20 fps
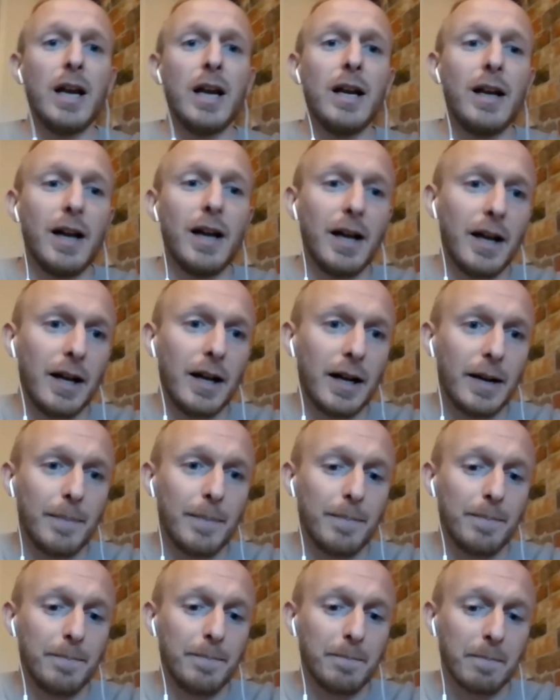
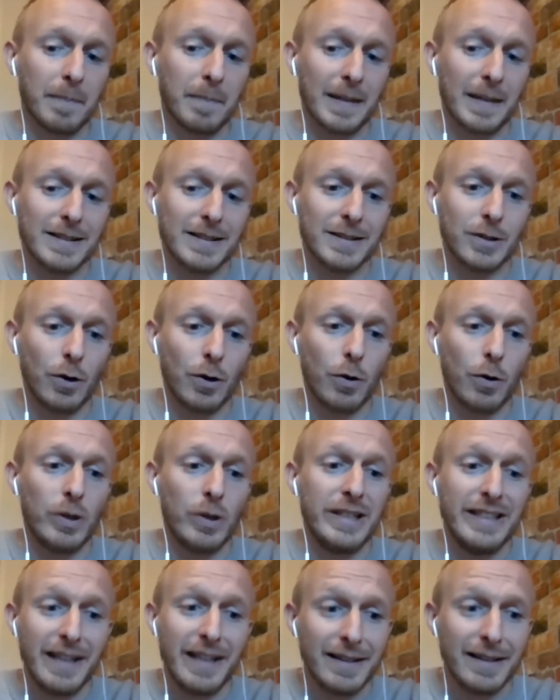um, so
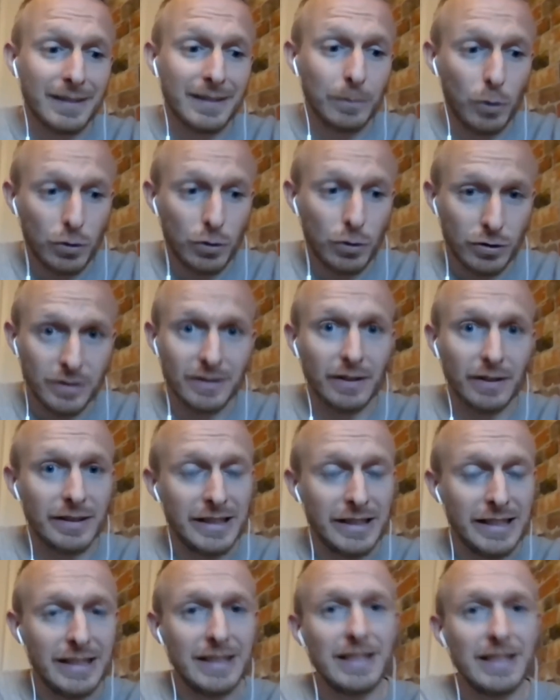yes emotions are
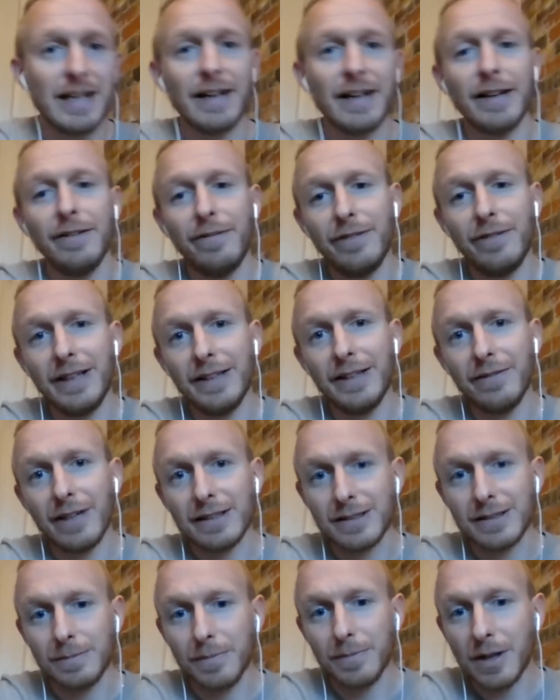needed i think
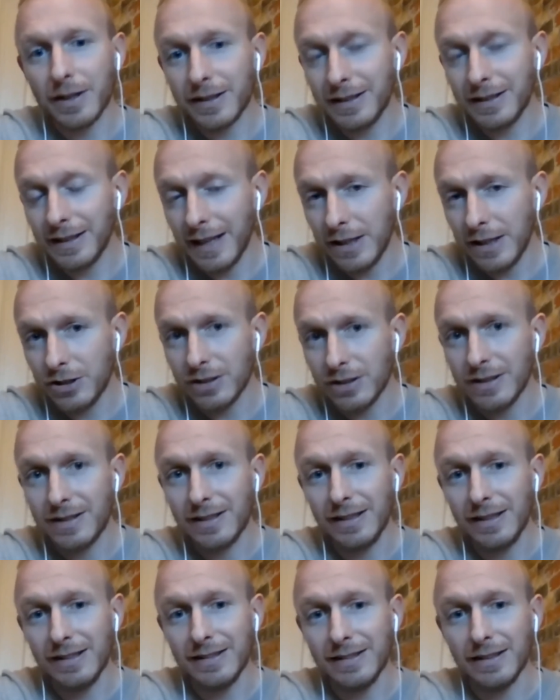that marketing
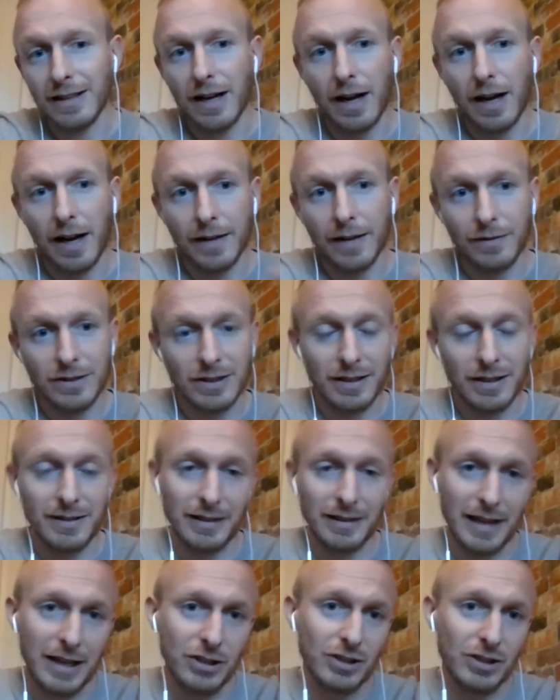agencies and
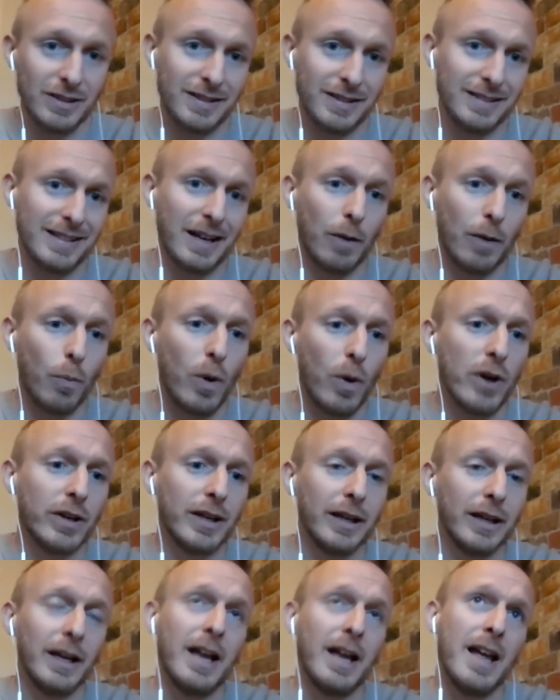advertising agencies are
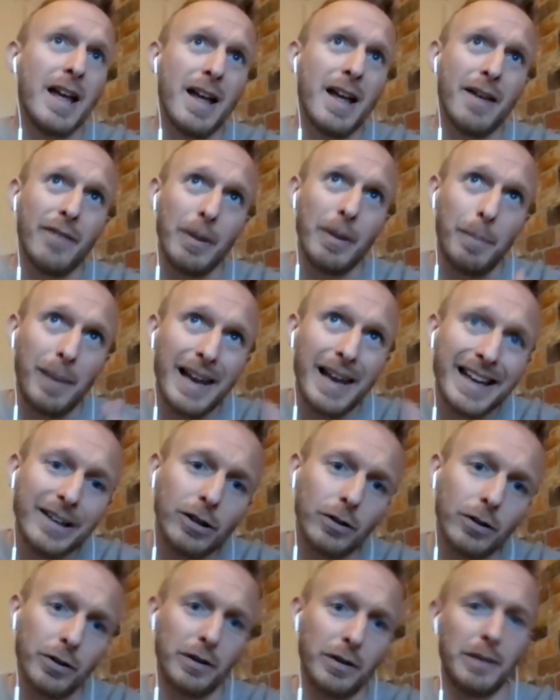working they're playing
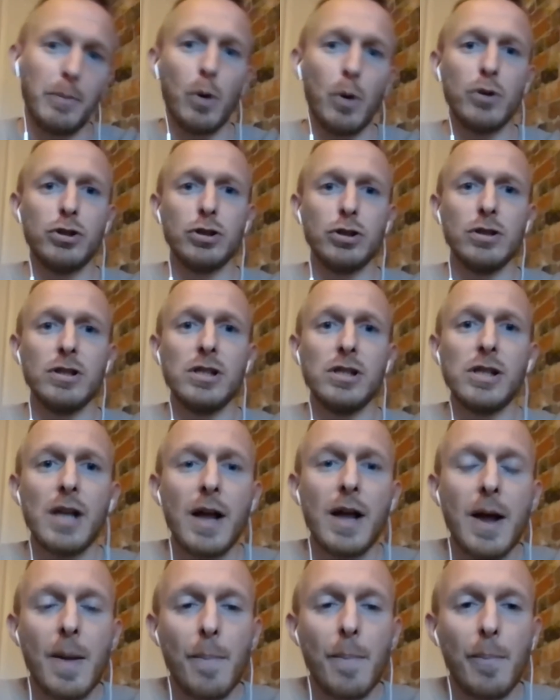a lot on emotions
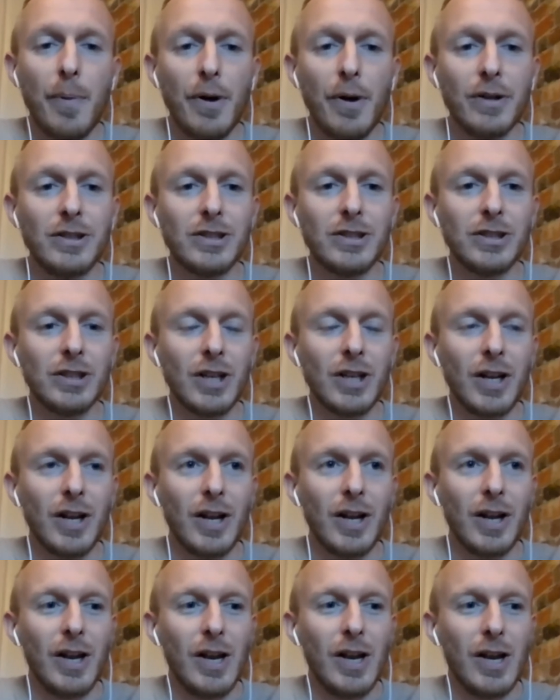but
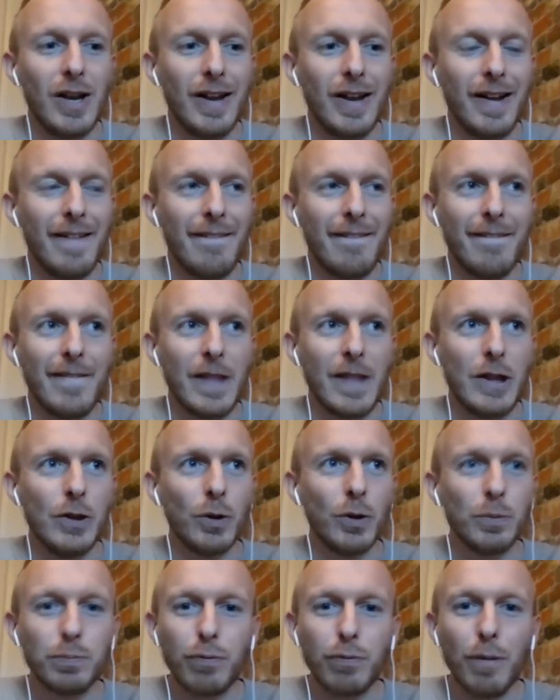
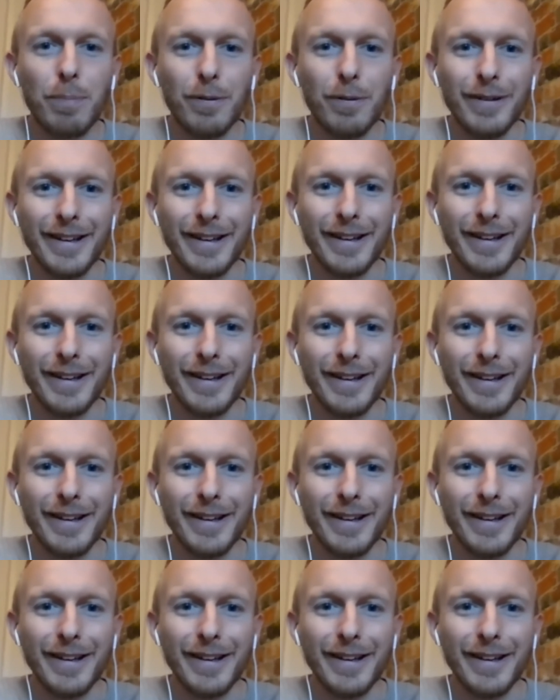not properly um.